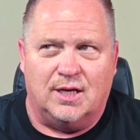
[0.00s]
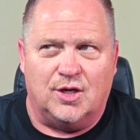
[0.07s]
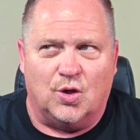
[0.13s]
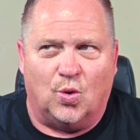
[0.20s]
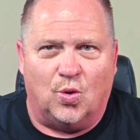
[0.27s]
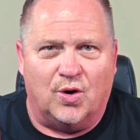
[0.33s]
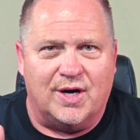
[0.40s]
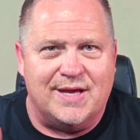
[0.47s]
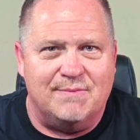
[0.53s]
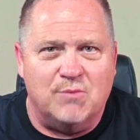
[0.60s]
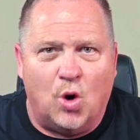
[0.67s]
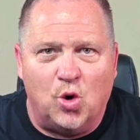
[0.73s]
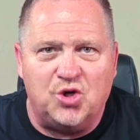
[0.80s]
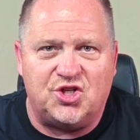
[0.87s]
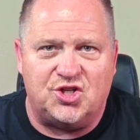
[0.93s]
your
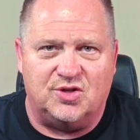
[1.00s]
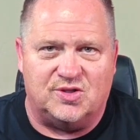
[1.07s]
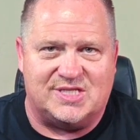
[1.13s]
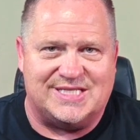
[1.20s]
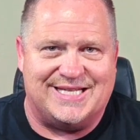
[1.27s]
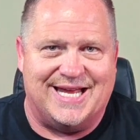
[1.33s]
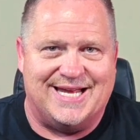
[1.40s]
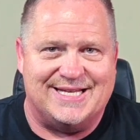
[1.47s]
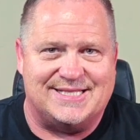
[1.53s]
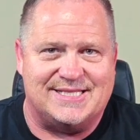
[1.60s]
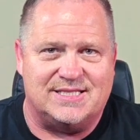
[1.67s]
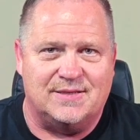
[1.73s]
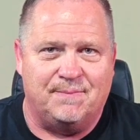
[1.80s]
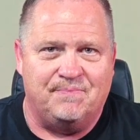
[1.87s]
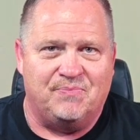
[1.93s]
emotional
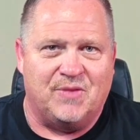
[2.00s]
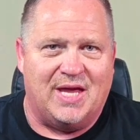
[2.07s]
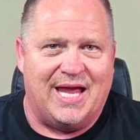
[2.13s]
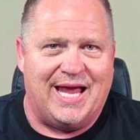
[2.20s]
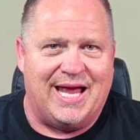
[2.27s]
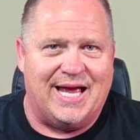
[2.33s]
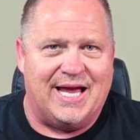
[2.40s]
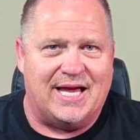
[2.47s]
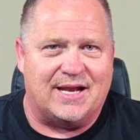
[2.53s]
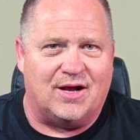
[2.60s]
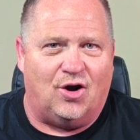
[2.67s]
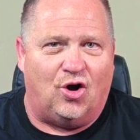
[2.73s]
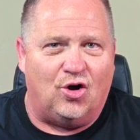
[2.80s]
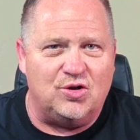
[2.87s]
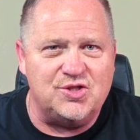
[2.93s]
states, and
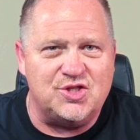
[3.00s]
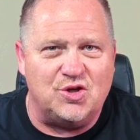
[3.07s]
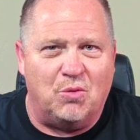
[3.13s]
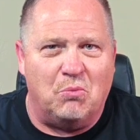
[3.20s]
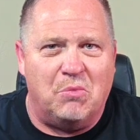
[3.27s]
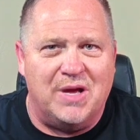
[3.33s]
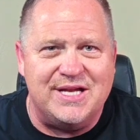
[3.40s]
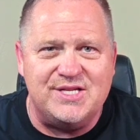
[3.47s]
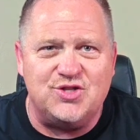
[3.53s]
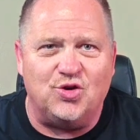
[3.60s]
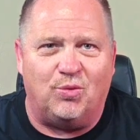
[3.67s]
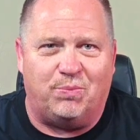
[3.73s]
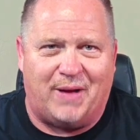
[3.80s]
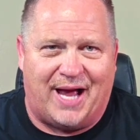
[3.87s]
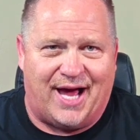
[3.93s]
also
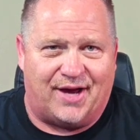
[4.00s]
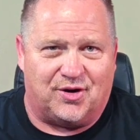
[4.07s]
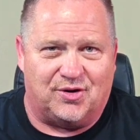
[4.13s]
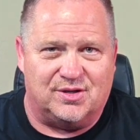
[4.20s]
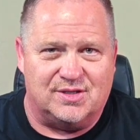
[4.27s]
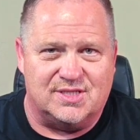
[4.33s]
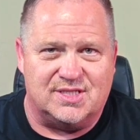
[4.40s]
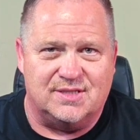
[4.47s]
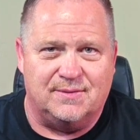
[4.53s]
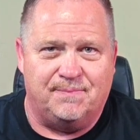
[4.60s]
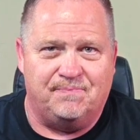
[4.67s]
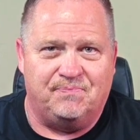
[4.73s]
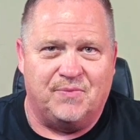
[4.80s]
mental patterns.